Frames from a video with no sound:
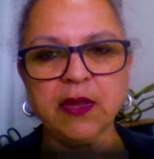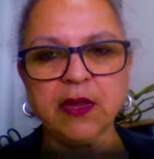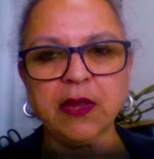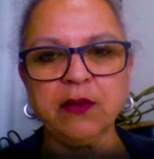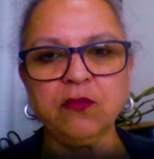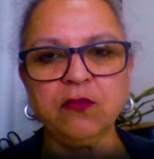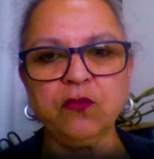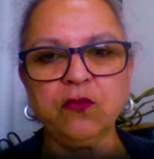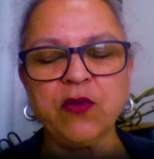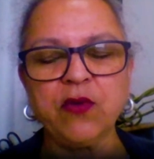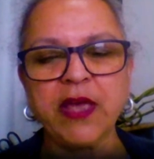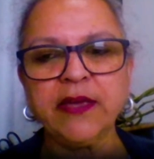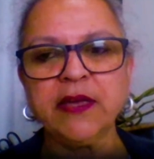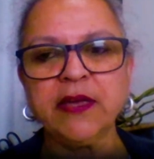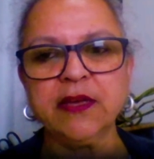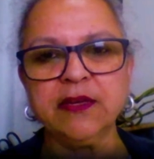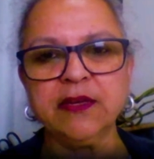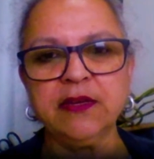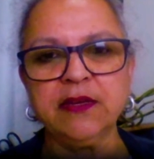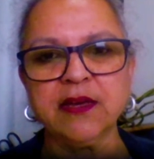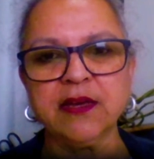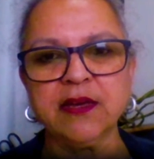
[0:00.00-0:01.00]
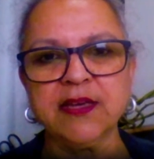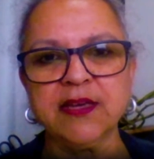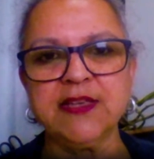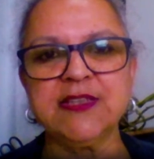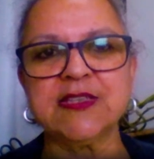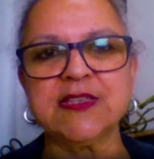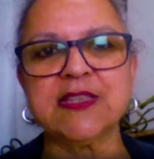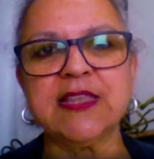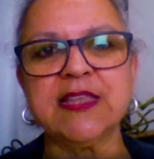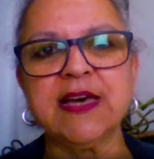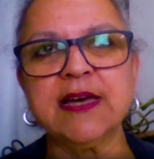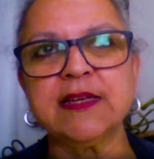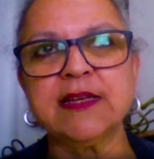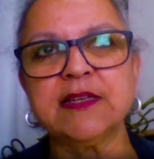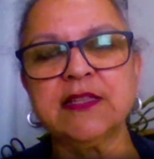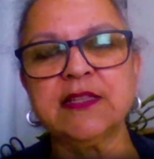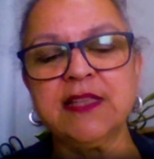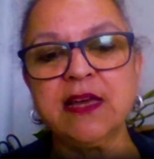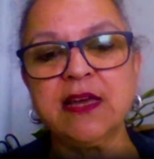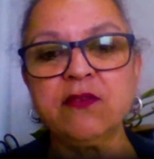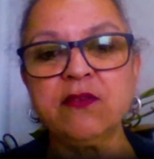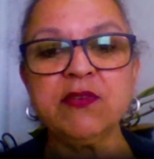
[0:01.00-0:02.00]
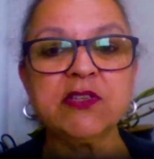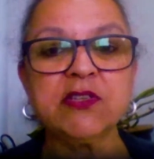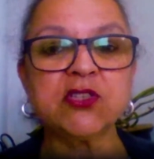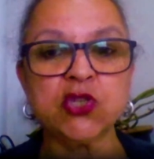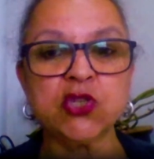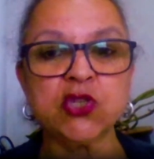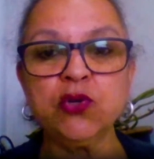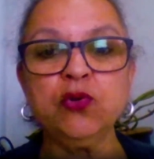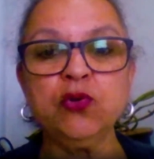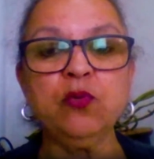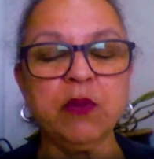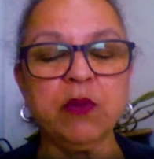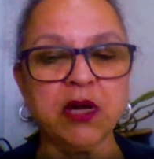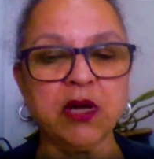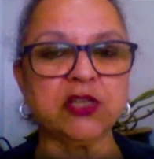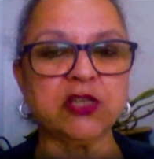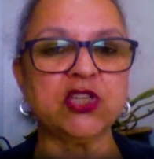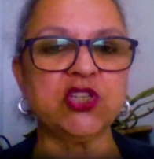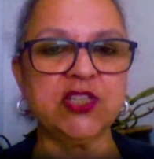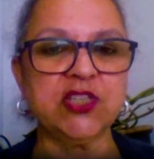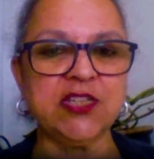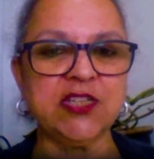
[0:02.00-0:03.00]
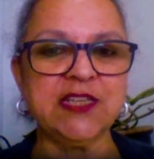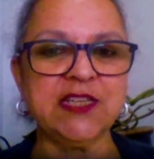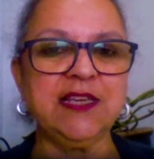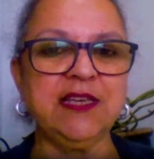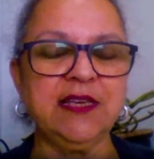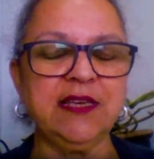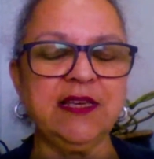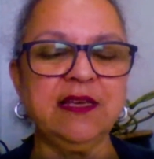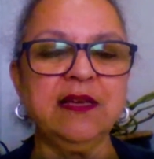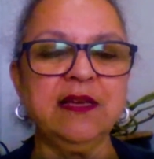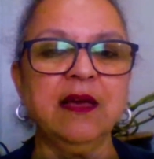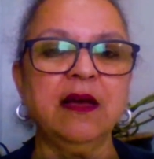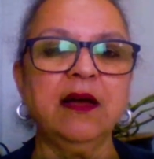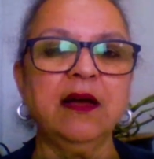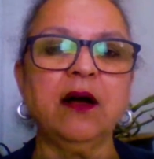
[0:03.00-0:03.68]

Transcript: recognize that there is too much tea